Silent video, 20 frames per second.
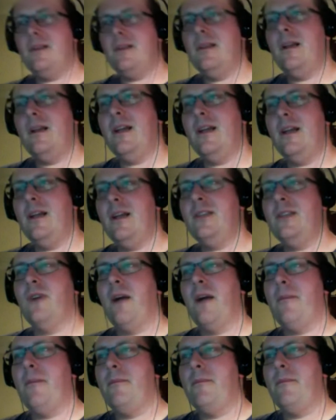I saw
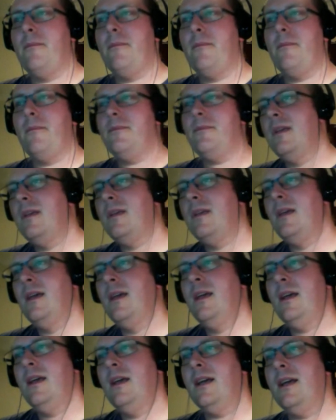Andy
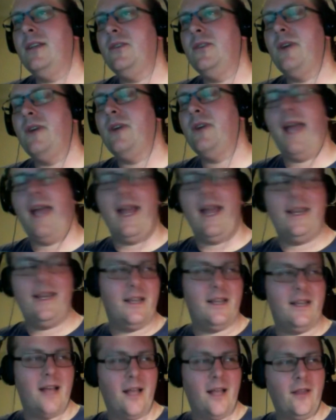
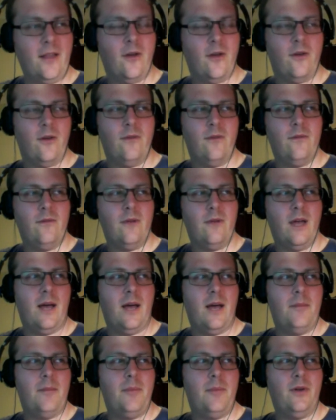Ihnatko
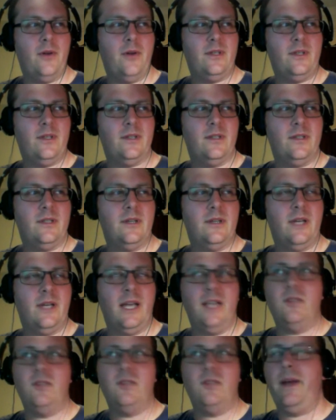posted.
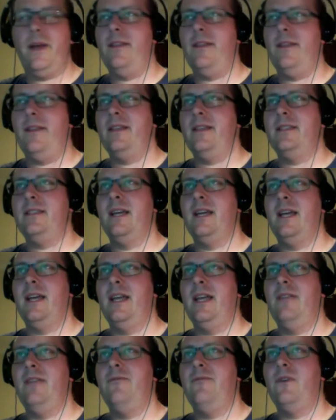He tweeted that
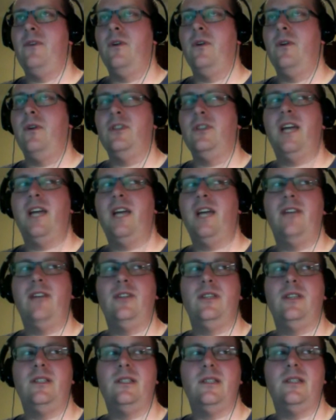he forgot to charge
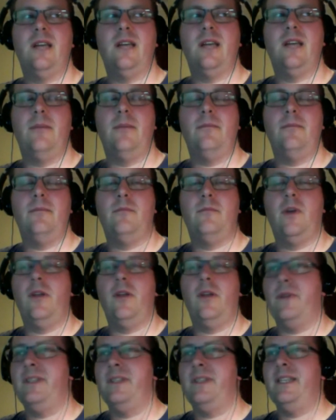his Moto
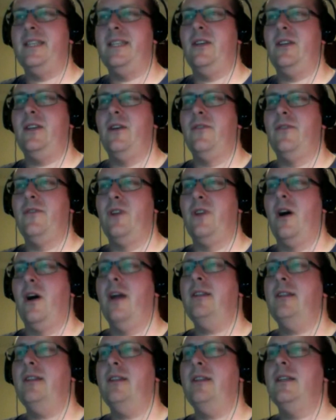360
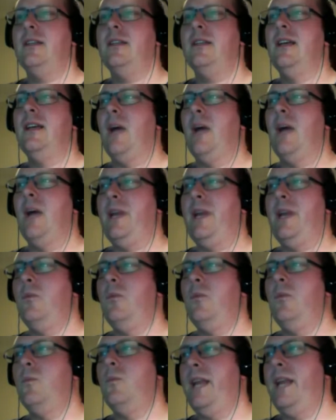overnight,
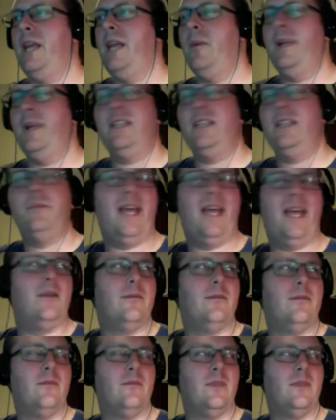and when he went to bed,
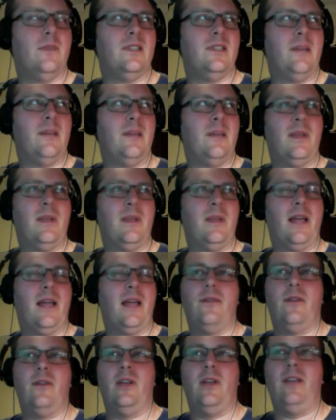it was something like
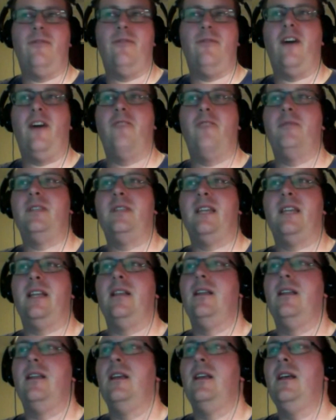
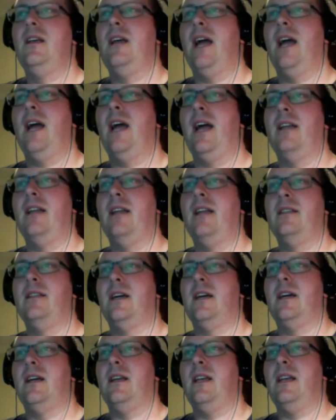35%, and
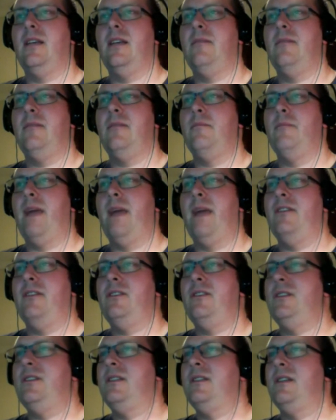he
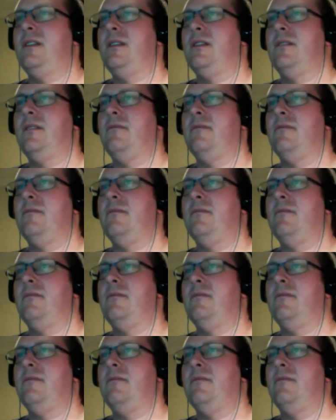managed to,